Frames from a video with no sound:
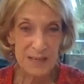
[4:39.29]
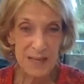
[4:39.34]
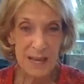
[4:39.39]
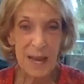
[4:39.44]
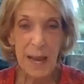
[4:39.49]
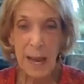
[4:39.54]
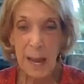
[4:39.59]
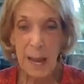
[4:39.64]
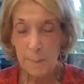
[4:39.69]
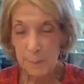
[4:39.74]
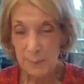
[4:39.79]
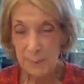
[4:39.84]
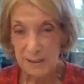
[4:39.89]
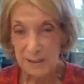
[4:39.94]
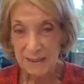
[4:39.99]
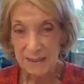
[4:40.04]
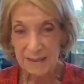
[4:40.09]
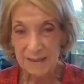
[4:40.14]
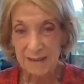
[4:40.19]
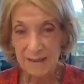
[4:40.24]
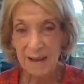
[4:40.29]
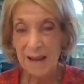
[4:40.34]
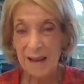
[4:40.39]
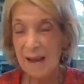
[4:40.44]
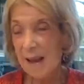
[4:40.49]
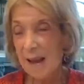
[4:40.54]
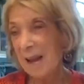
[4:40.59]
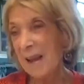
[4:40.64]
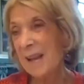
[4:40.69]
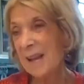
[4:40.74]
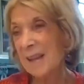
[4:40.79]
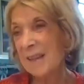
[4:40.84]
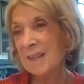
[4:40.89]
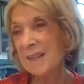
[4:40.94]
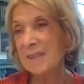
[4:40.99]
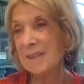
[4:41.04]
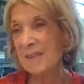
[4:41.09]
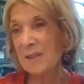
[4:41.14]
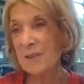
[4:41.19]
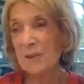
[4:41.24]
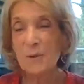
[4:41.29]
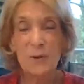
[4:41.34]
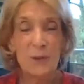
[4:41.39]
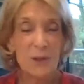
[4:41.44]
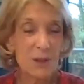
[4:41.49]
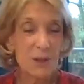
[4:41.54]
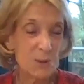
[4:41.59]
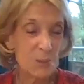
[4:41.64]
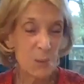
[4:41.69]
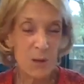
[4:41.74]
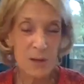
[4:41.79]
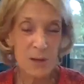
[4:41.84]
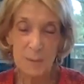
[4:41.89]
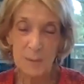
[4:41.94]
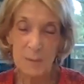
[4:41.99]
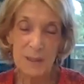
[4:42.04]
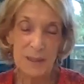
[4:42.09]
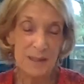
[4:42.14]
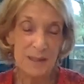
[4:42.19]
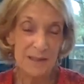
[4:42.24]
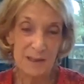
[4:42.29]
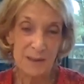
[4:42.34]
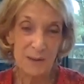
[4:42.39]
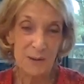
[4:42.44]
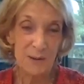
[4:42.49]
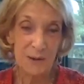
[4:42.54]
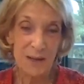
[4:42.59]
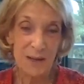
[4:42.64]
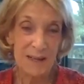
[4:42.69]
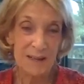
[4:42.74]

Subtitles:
happy, and you just want to be there.